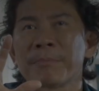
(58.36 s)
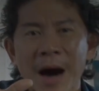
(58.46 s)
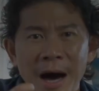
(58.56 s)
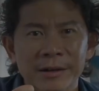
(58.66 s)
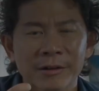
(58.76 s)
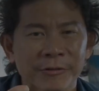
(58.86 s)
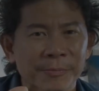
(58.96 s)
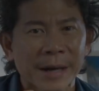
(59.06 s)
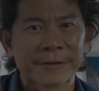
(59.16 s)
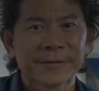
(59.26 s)
part
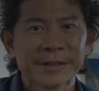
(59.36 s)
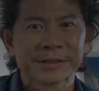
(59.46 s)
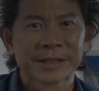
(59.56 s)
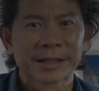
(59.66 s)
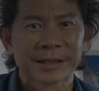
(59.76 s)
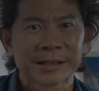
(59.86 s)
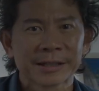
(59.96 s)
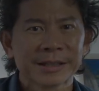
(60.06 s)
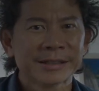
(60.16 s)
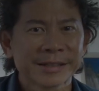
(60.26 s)
of my filter
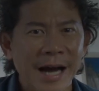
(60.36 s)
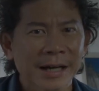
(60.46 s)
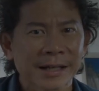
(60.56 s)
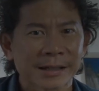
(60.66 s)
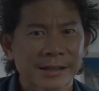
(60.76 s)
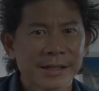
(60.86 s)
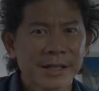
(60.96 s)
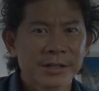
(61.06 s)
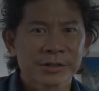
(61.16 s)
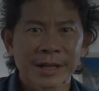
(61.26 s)
darker so